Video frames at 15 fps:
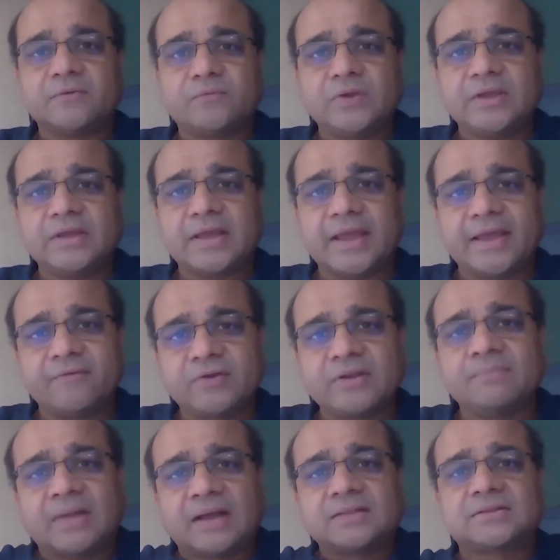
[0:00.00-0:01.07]
We every
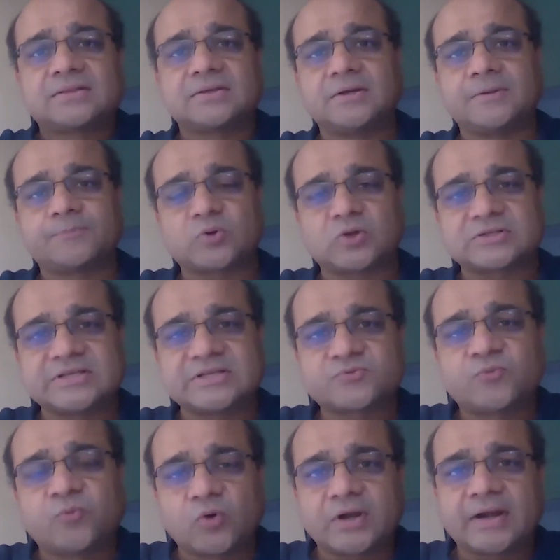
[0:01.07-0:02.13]
month process
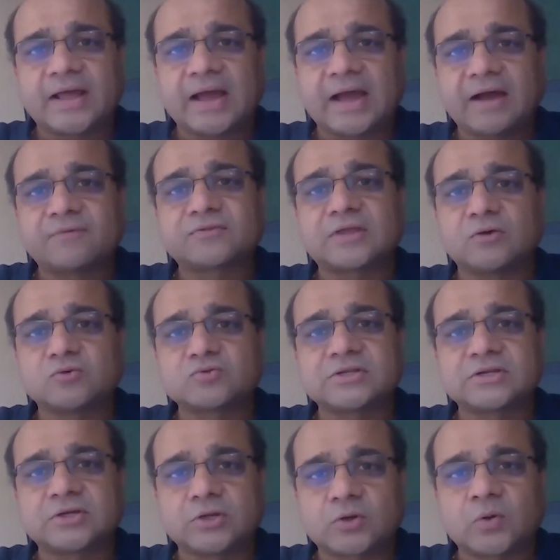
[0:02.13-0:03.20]

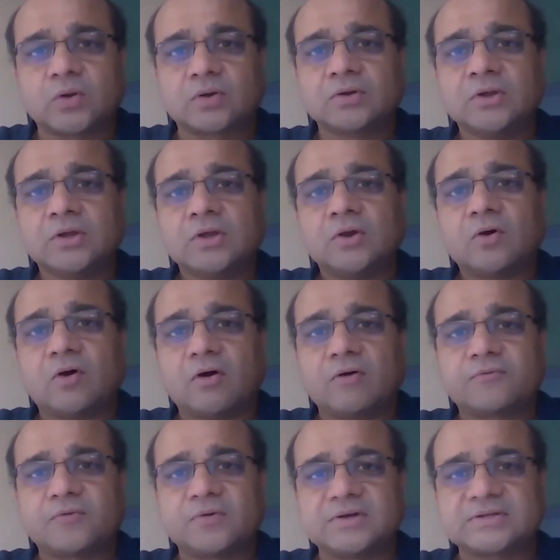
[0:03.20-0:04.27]
4,500 crore of
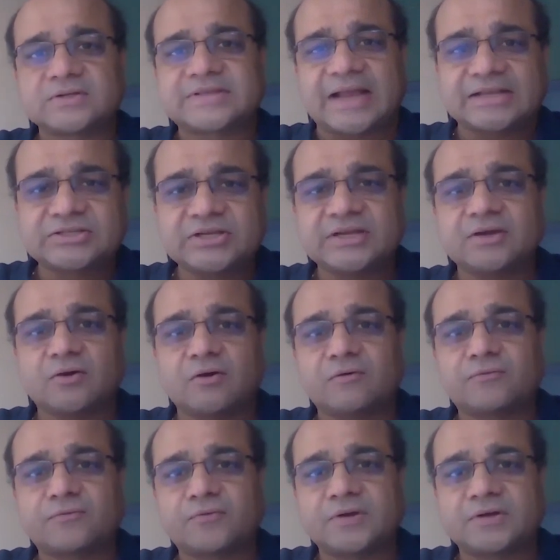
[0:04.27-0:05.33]
sachet of
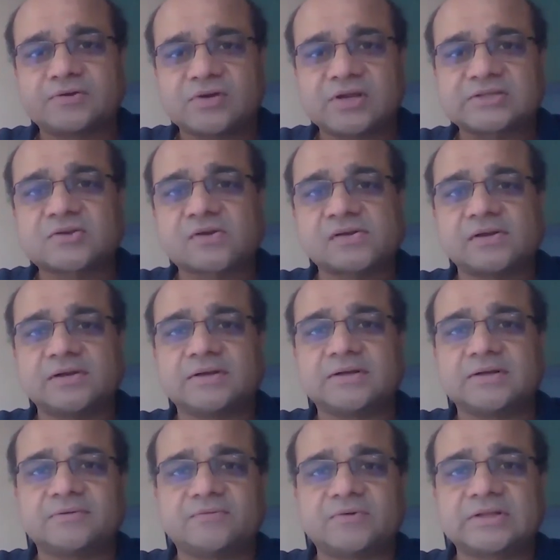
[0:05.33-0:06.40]
trust
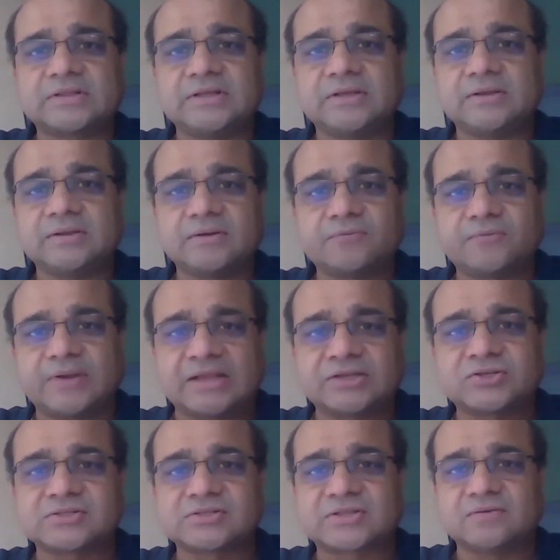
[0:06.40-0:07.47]
worthy
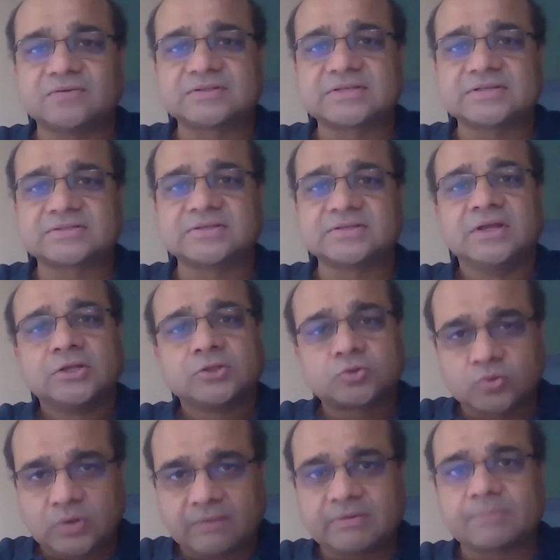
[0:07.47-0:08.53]
financial services
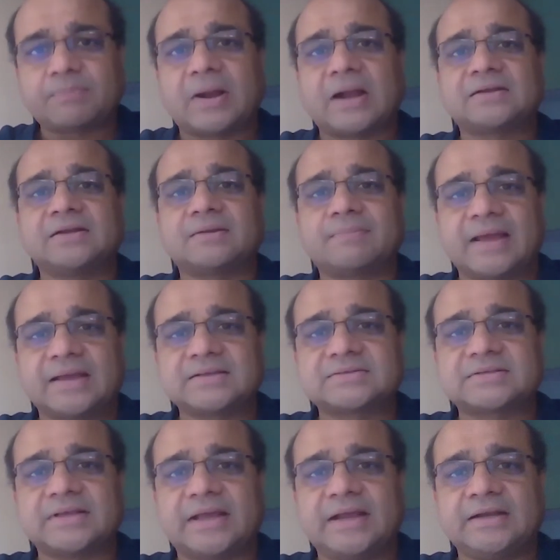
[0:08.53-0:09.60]
through our partner
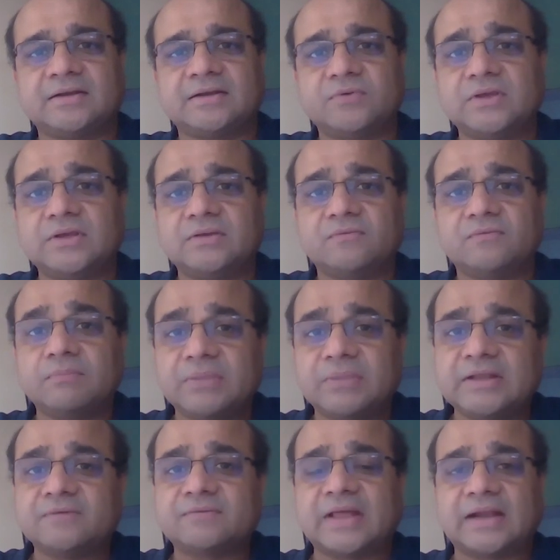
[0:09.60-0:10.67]
banks, and we
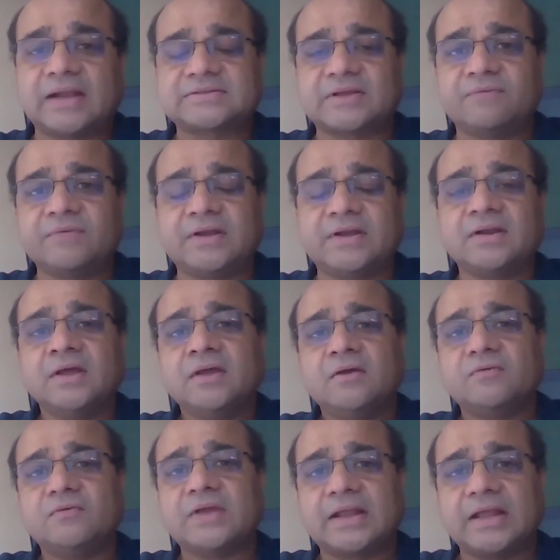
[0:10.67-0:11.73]
believe that somewhere
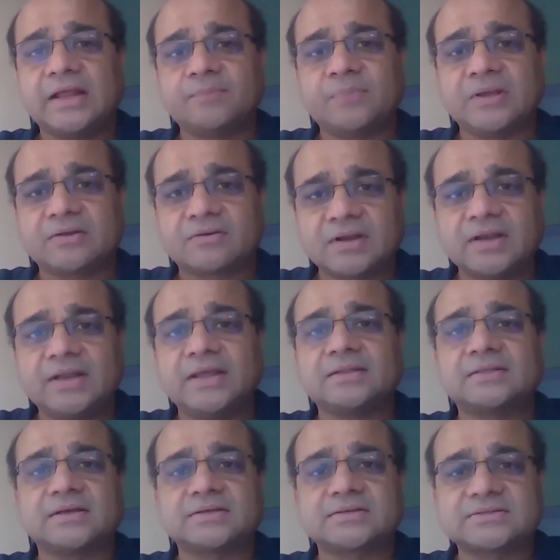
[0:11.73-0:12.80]
we are helping relay
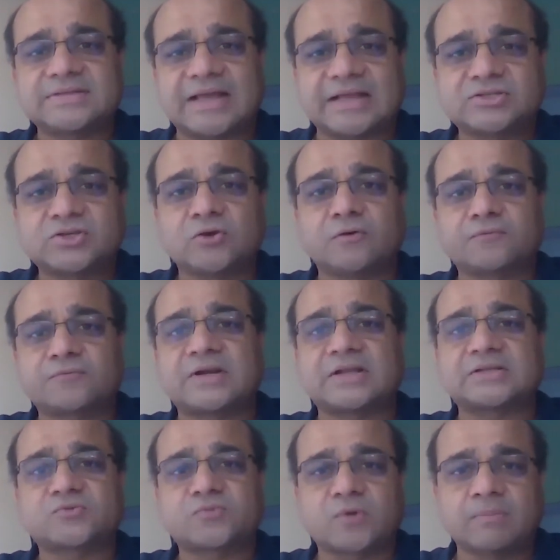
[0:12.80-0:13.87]
the sachet of
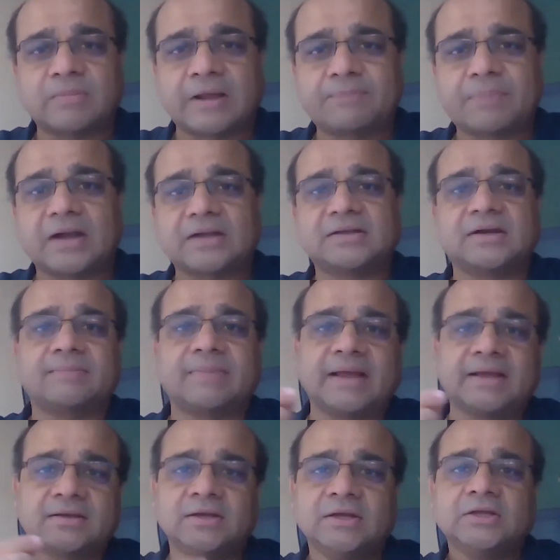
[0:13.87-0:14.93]
trust from our partner
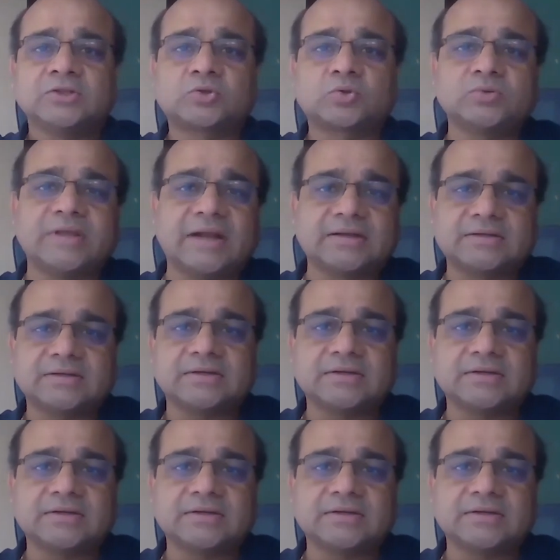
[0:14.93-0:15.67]
bank through that